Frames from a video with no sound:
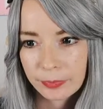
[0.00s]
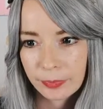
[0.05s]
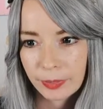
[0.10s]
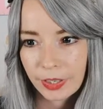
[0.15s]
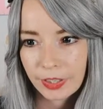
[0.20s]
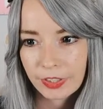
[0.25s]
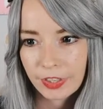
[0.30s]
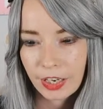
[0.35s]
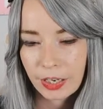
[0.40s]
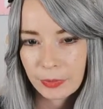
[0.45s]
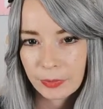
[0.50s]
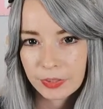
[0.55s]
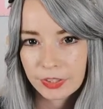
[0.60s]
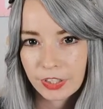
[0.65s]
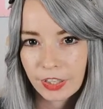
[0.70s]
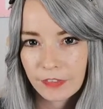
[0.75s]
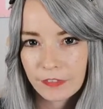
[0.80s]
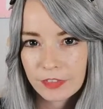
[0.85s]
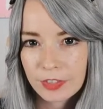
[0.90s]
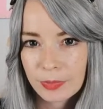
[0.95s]
but I
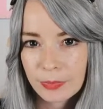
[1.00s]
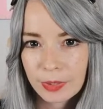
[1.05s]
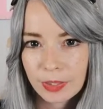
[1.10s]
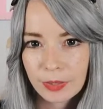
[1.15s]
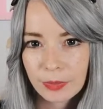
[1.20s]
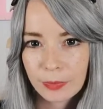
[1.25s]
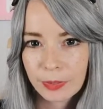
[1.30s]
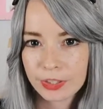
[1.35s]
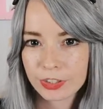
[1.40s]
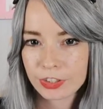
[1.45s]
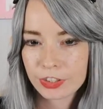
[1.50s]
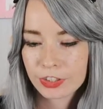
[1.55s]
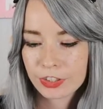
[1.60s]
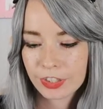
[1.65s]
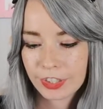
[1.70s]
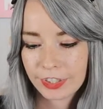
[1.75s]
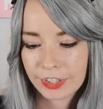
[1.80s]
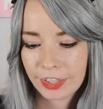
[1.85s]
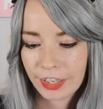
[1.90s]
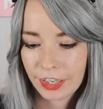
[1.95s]
would love to be a
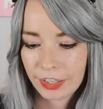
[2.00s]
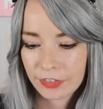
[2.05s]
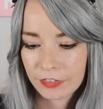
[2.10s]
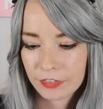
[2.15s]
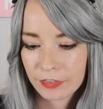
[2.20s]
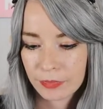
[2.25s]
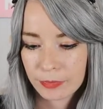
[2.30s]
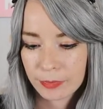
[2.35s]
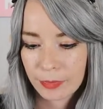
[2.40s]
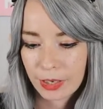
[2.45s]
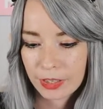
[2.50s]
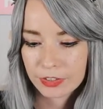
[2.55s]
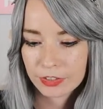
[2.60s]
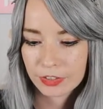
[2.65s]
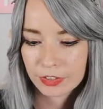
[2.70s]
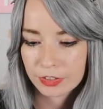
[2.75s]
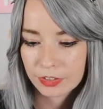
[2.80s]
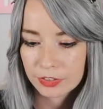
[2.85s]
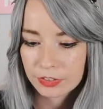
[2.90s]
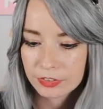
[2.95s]
witch and have
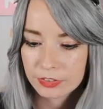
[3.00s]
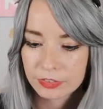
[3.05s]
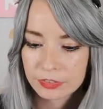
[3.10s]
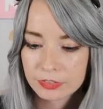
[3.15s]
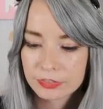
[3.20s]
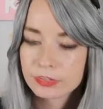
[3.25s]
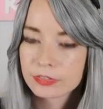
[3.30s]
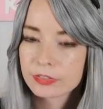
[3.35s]
magical